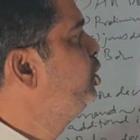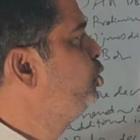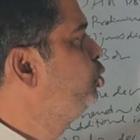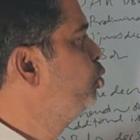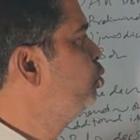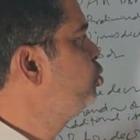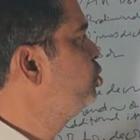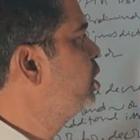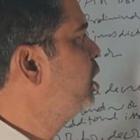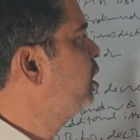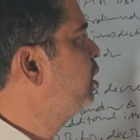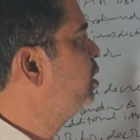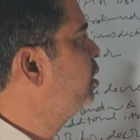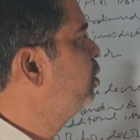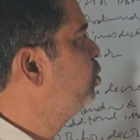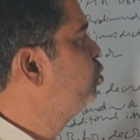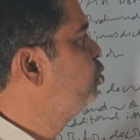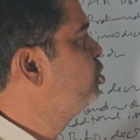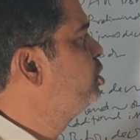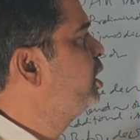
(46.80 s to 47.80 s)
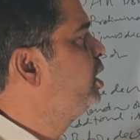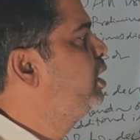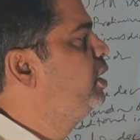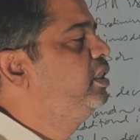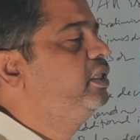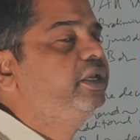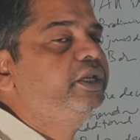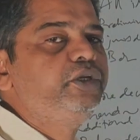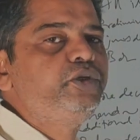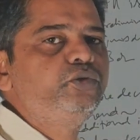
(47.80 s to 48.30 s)
issues or to
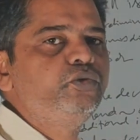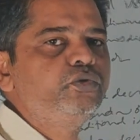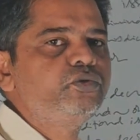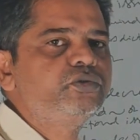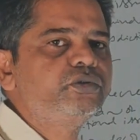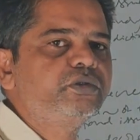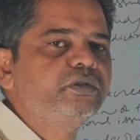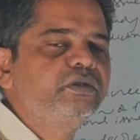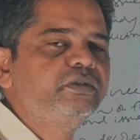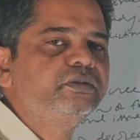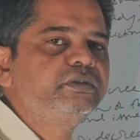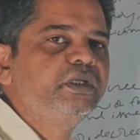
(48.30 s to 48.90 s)
settle the issues.